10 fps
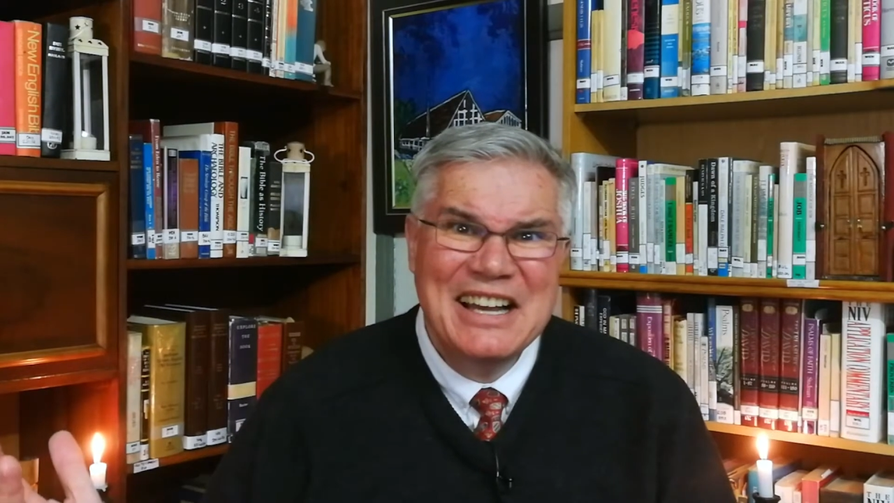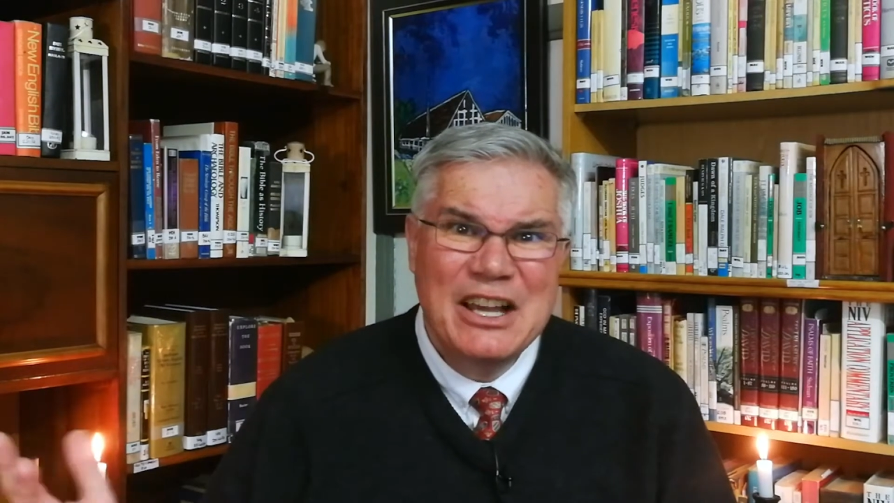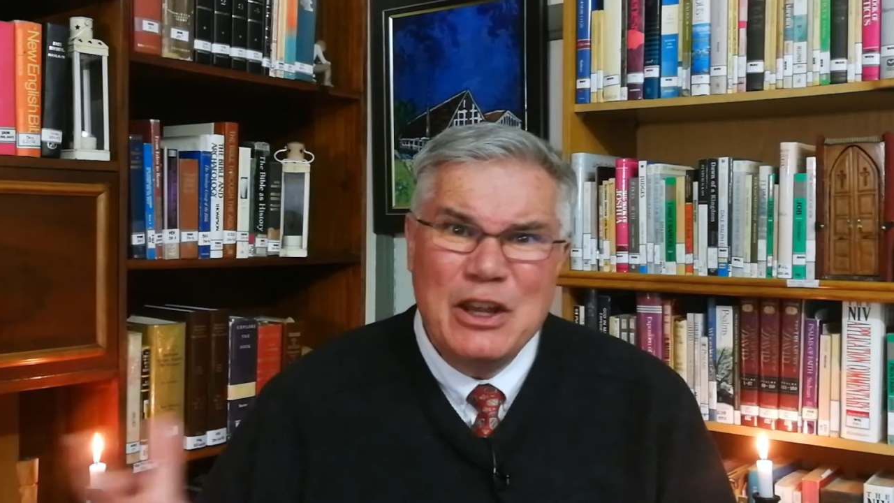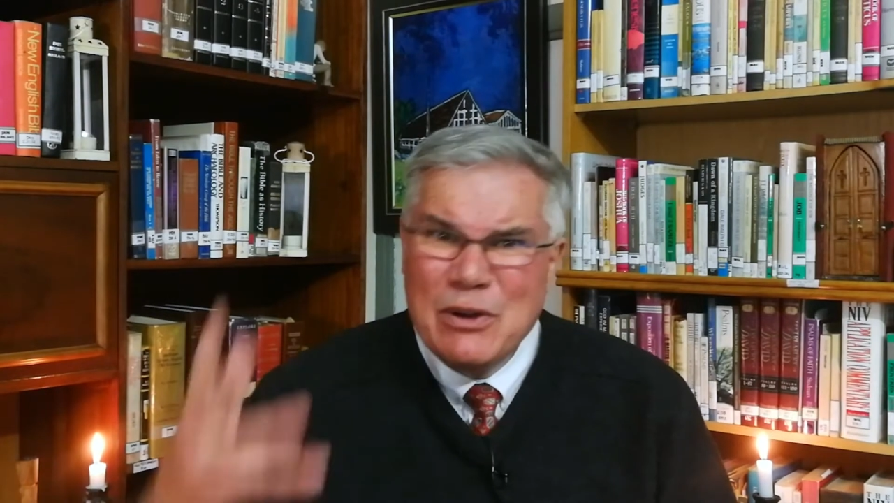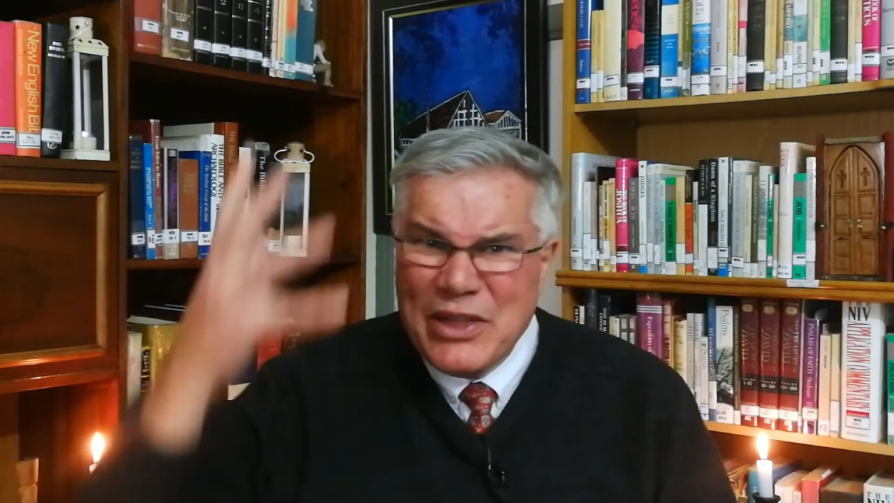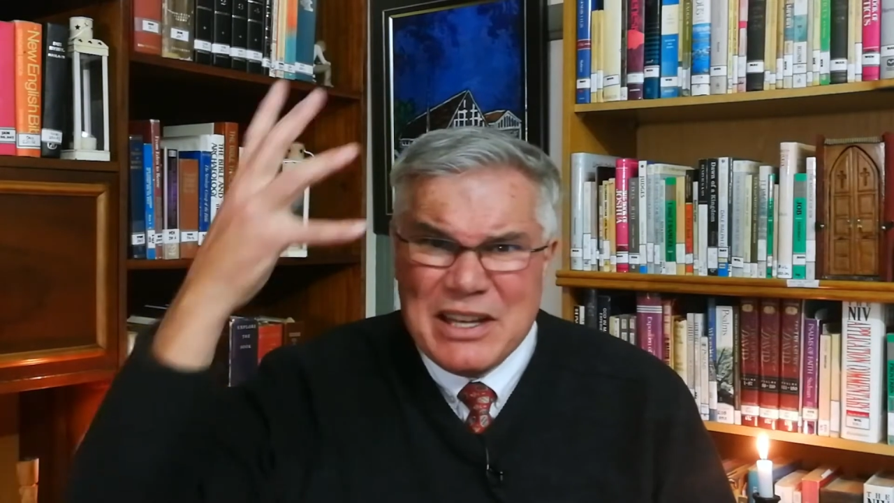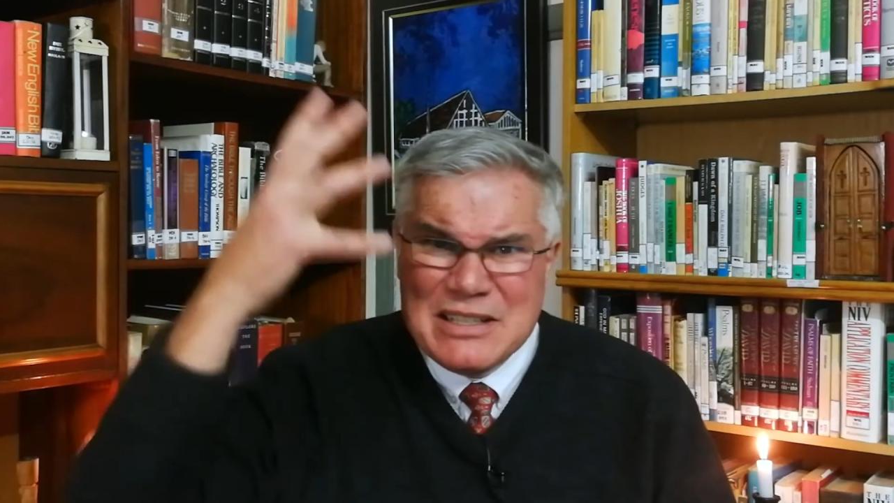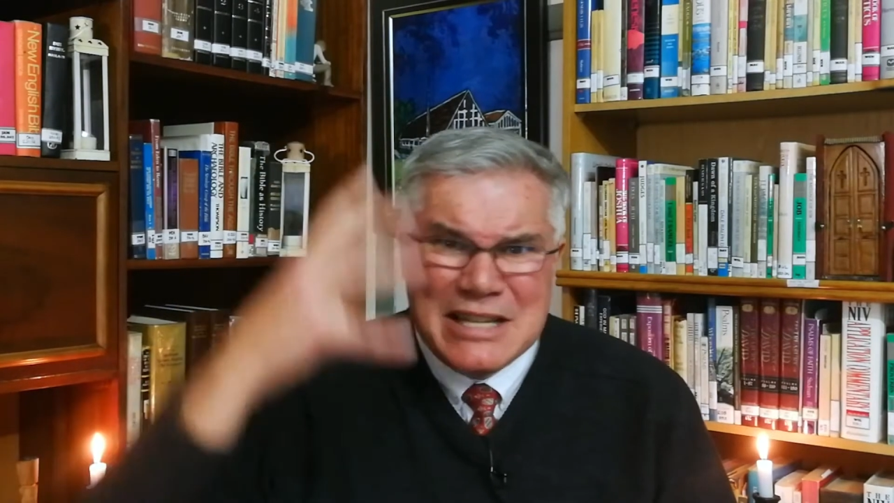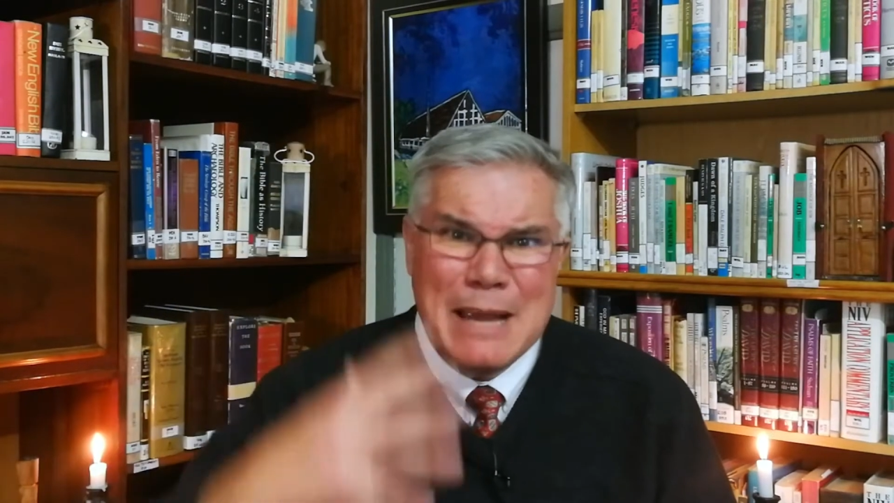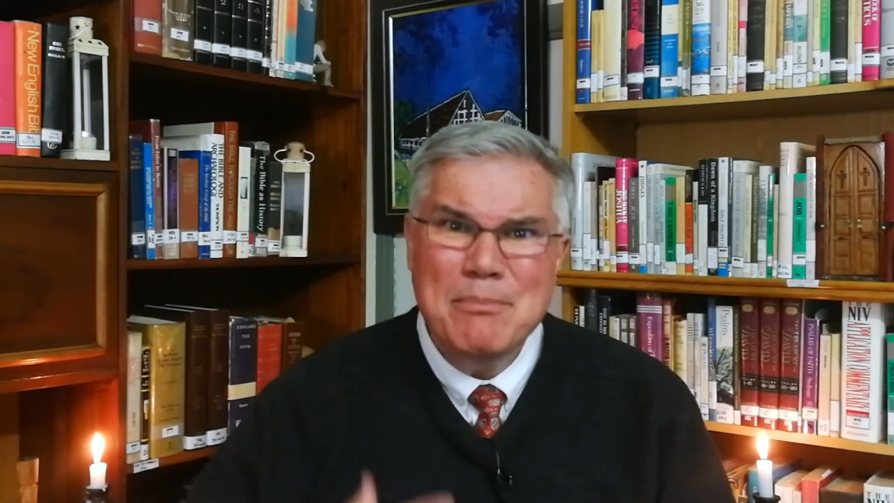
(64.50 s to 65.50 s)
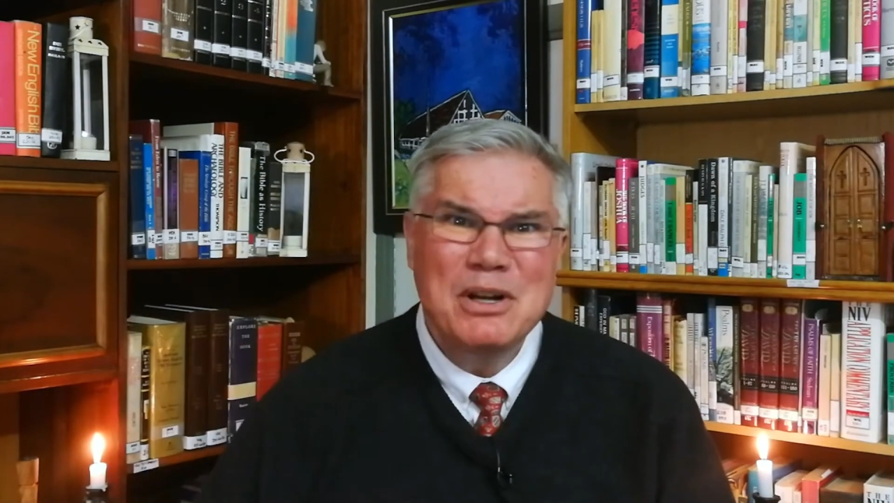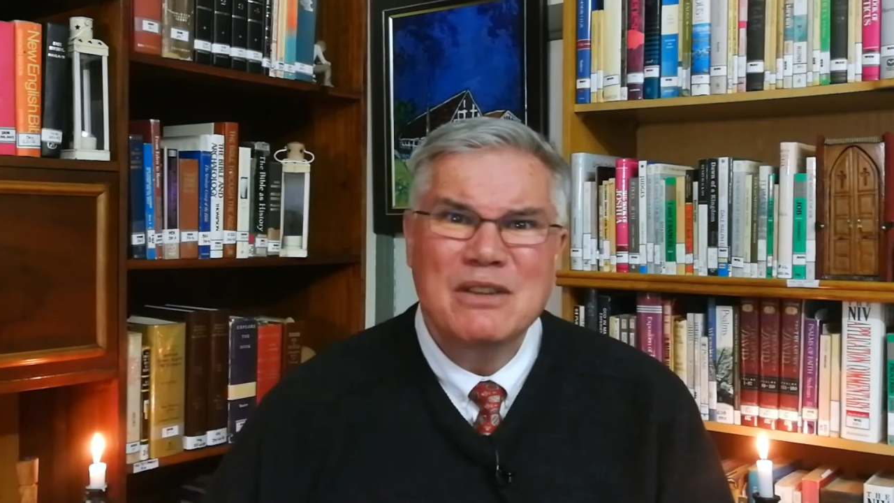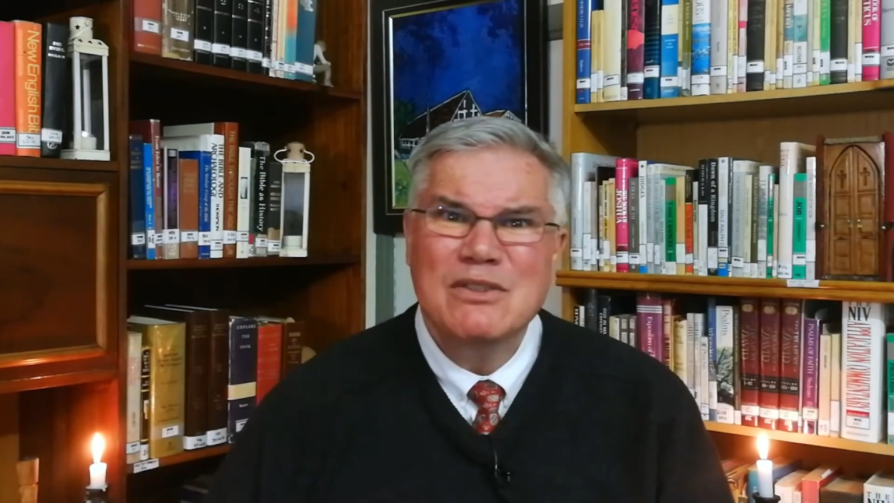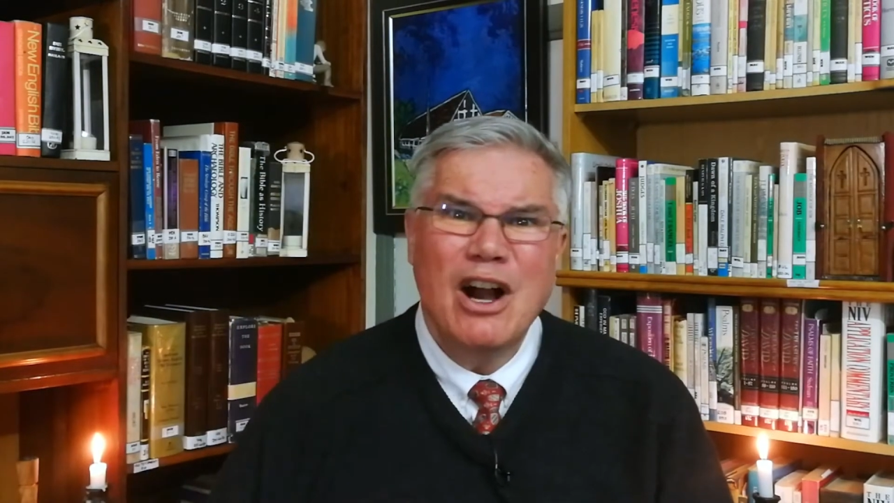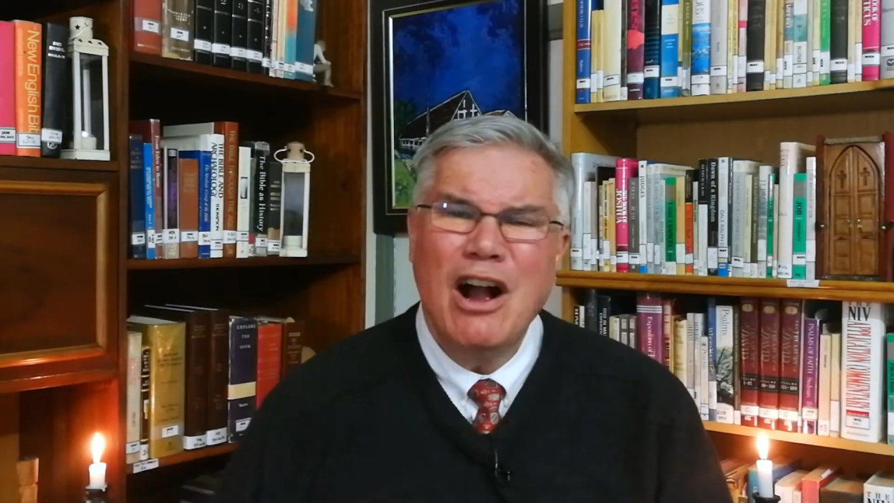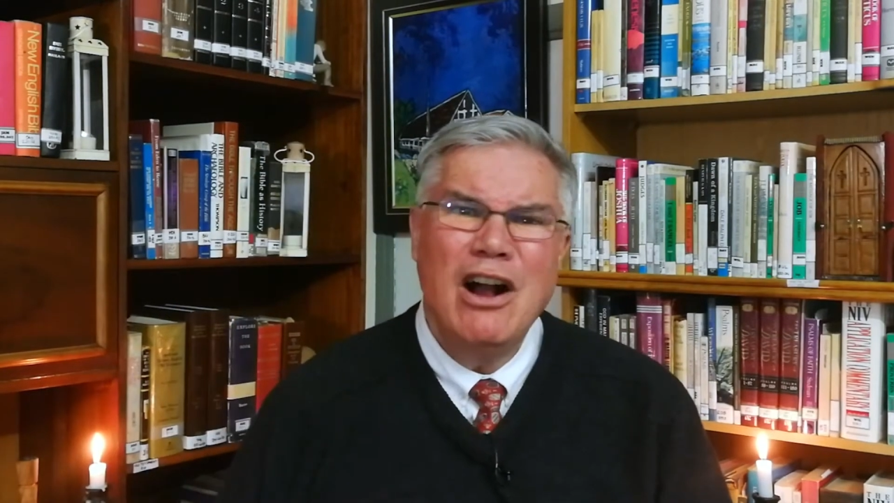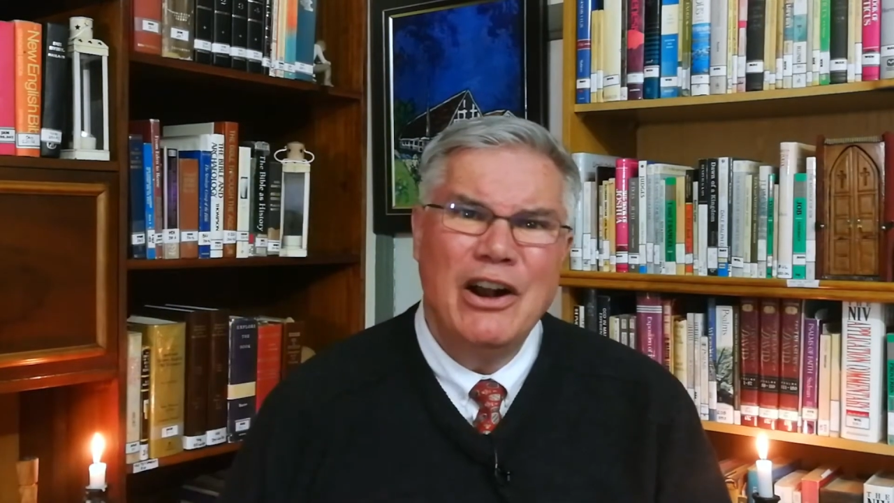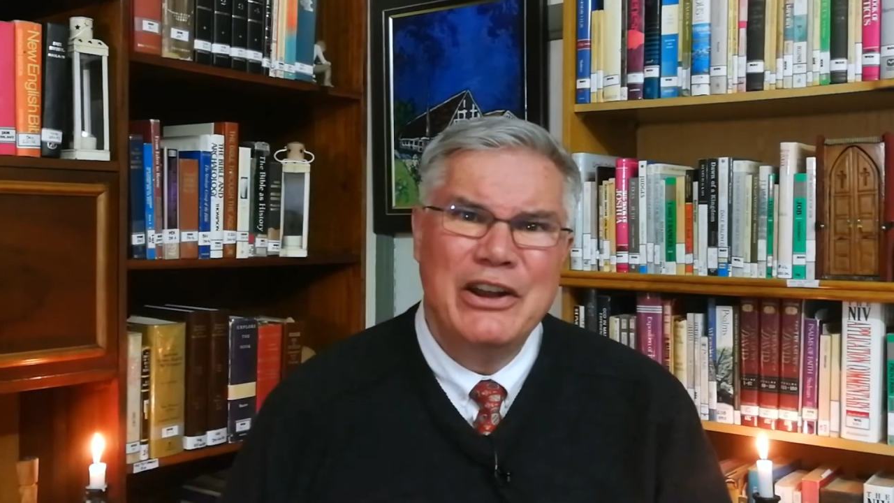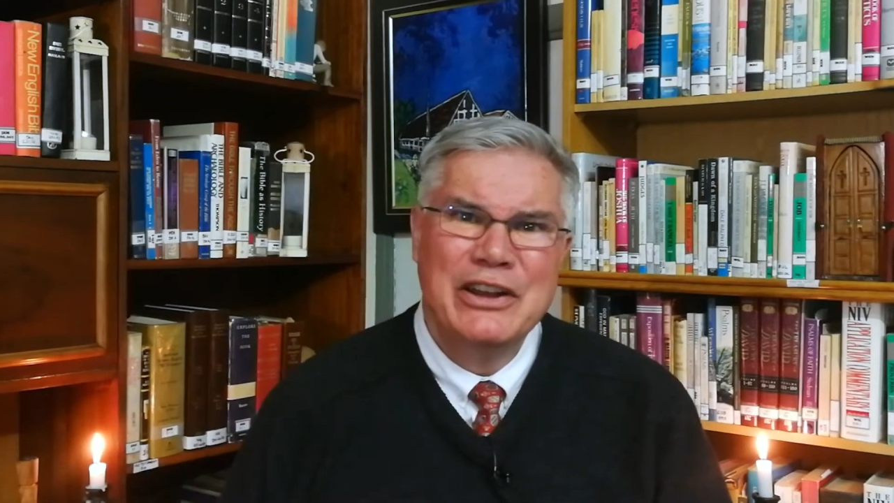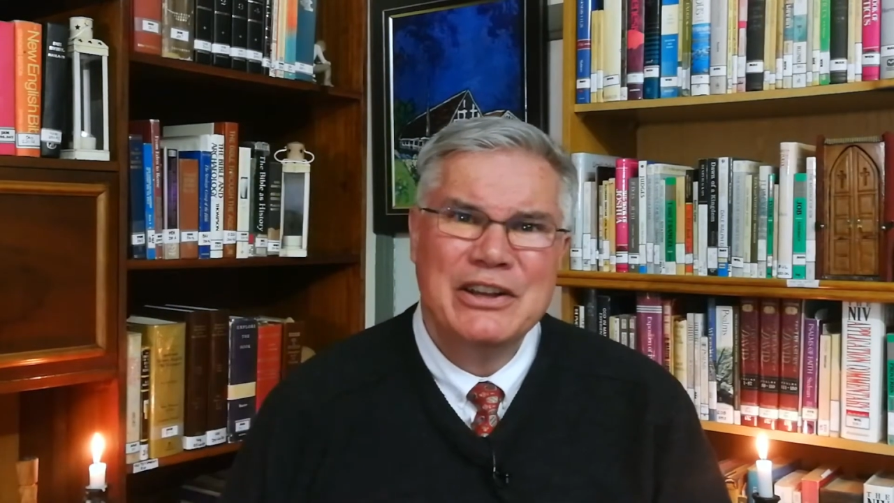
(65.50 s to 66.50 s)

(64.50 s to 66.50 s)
You're the temple of God.